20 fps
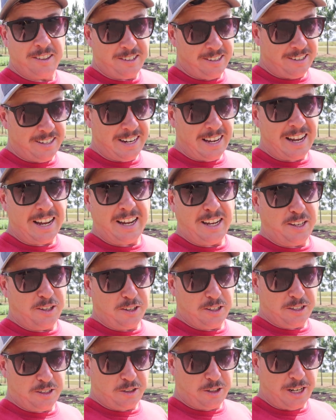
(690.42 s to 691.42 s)
the day
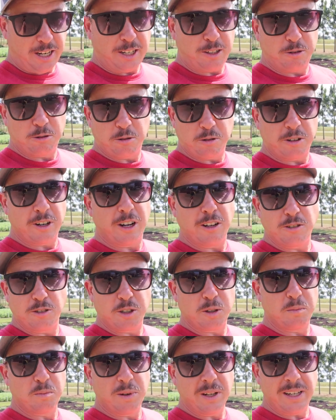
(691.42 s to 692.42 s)
the tendril goes
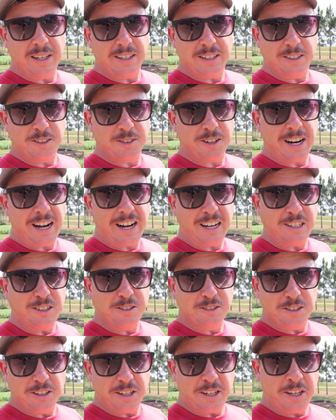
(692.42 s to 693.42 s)
completely dry.
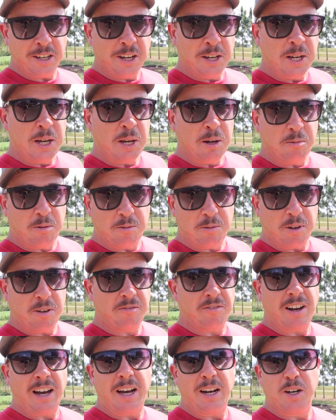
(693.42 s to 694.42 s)
Usually when we
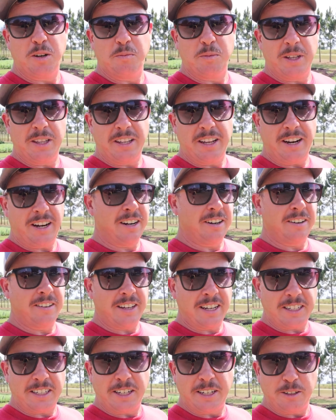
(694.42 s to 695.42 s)
find them in the air,
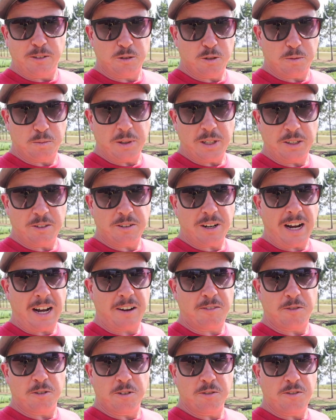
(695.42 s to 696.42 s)
that tendril's been dry
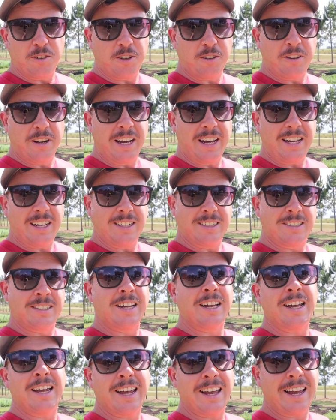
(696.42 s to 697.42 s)
for a few days
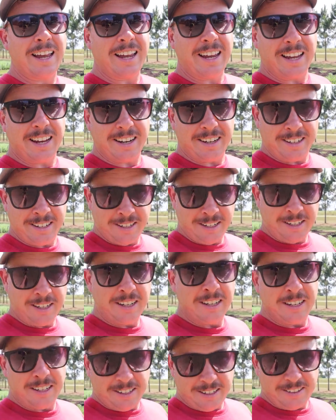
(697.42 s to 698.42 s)
and
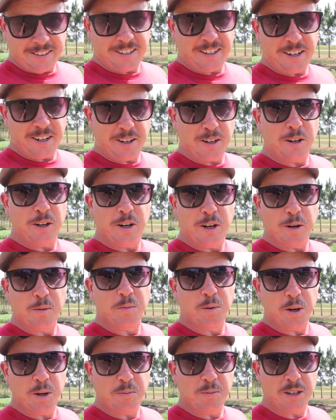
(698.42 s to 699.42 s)
they're
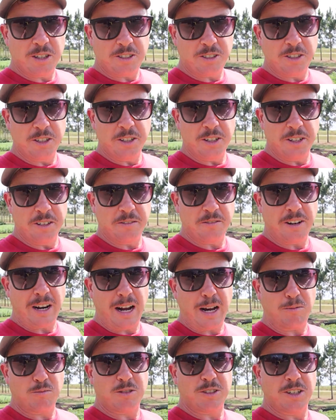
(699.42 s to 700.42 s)
pretty much good and
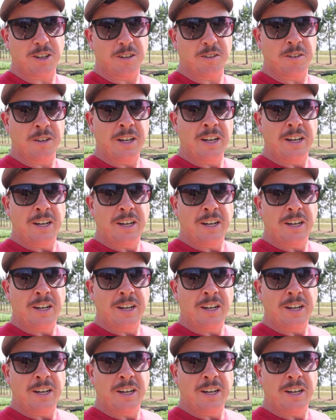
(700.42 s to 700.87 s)
ripe. So